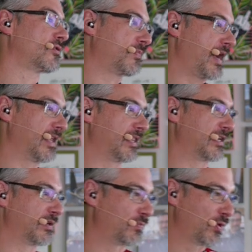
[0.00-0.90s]
pilot
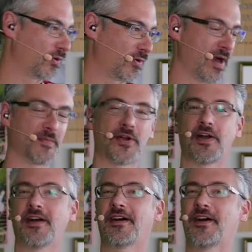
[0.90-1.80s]
and programmer."
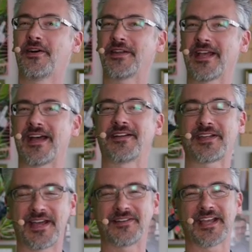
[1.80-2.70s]
Oh, yeah,
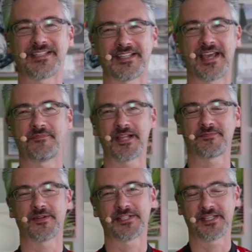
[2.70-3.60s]
okay, okay. See, that makes
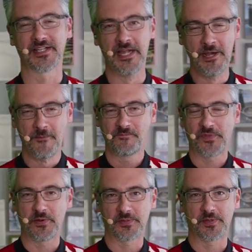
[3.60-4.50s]
more sense.
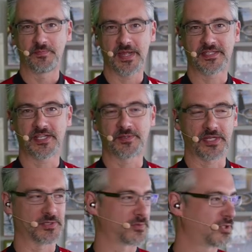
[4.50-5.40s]
It, it makes sense
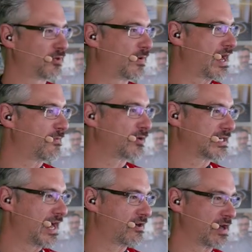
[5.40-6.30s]
because too, when I'm
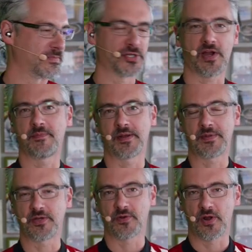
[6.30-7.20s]
retired, I'm sure I'm going to be
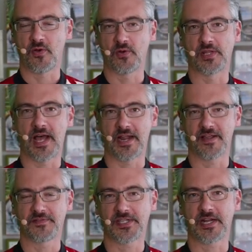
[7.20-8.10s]
doing a whole lot
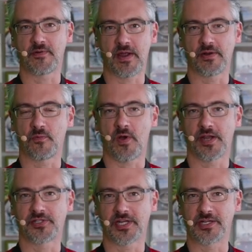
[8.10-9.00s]
of sitting around and
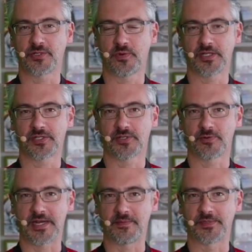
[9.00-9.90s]
watching Twitch
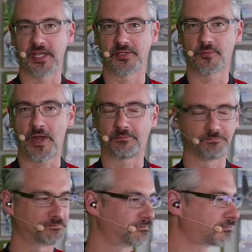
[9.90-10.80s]
streams as well.
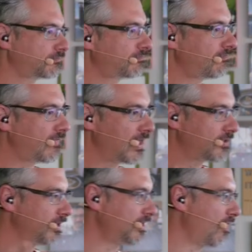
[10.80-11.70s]
So
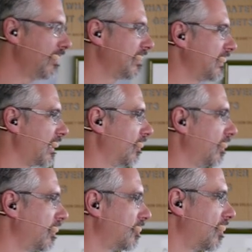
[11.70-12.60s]
let's go in and take a look at your